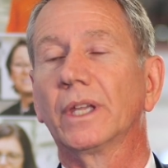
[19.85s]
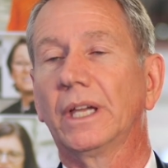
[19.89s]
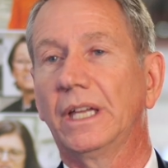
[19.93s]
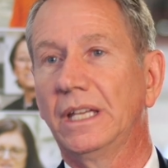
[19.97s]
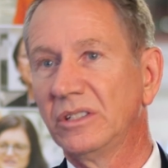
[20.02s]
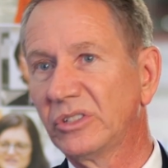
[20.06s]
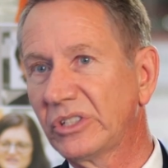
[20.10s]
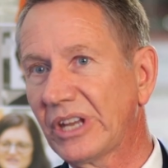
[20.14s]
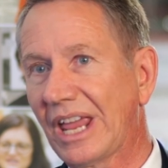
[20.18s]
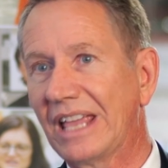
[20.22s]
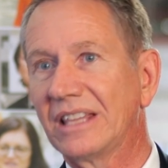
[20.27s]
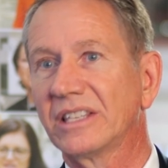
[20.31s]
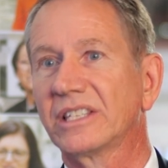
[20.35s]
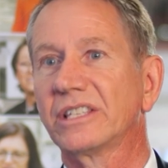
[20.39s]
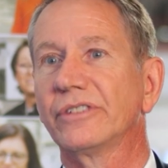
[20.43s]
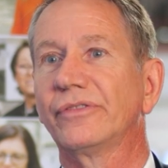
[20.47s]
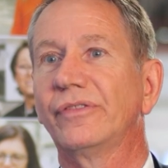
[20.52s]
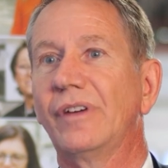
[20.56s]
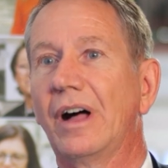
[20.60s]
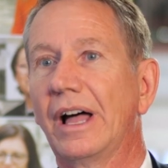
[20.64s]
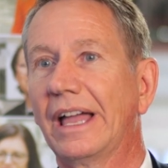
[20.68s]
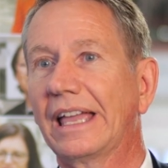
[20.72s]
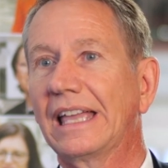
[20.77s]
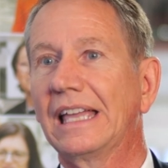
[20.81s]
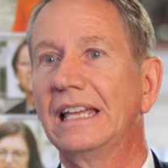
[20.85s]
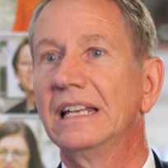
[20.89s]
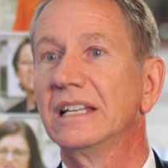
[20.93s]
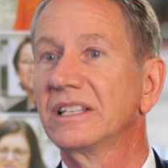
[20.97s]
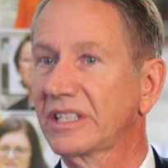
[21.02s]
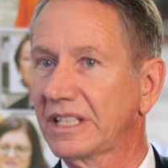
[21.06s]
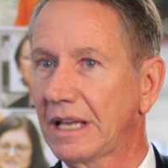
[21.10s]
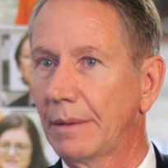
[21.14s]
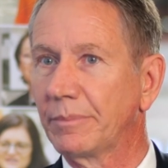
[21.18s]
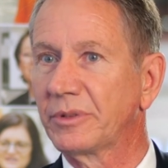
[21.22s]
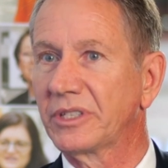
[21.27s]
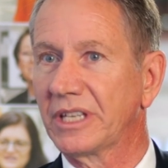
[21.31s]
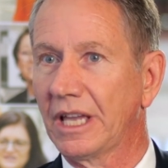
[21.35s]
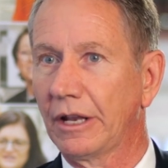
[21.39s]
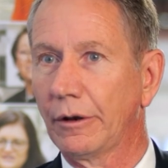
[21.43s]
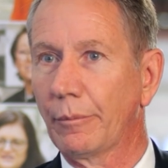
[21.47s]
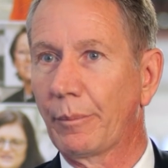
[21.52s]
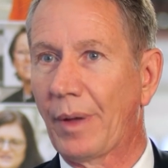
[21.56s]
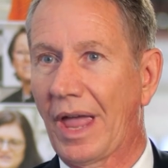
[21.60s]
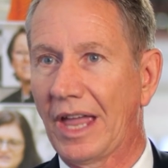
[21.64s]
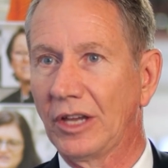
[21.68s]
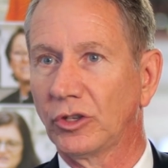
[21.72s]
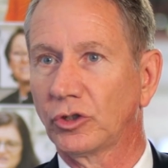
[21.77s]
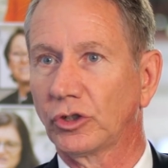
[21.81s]
intensifying in a subset
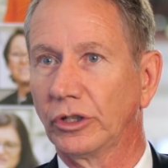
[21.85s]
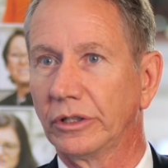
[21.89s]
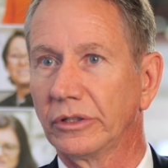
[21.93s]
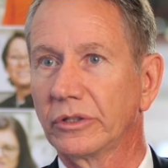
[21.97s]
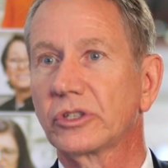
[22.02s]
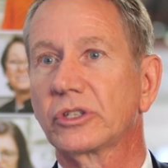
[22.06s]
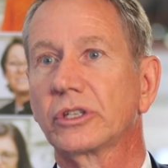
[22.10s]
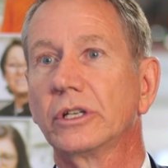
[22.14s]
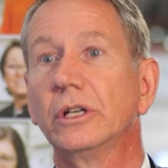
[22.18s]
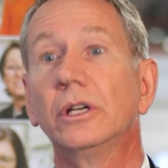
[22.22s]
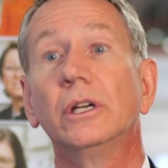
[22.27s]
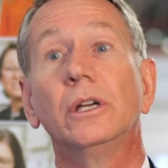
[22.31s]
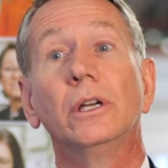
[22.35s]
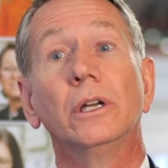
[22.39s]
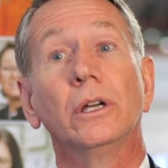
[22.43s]
of patients,